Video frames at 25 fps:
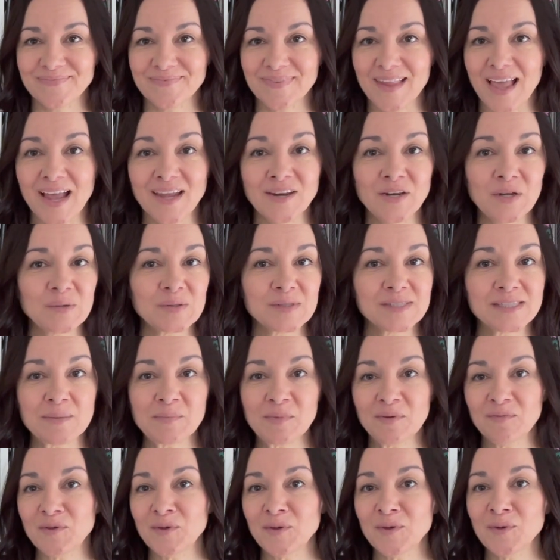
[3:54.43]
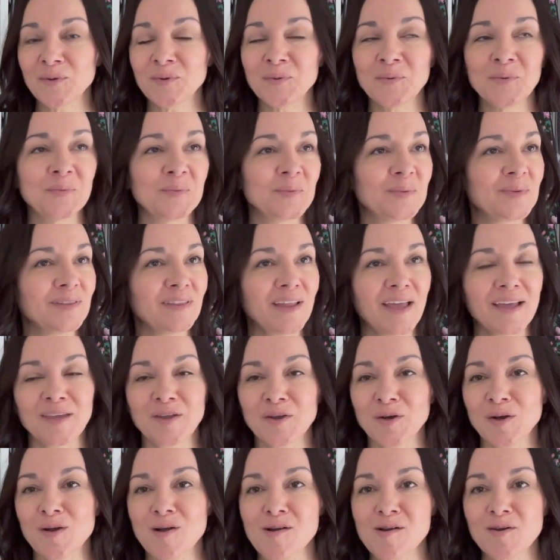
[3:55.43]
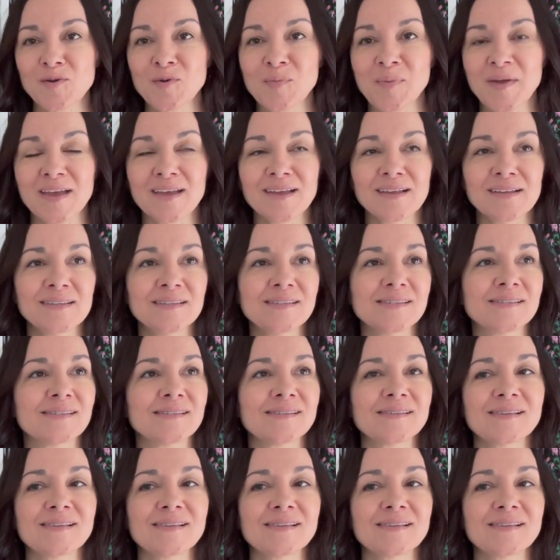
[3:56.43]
I know some of you like your cargo pants.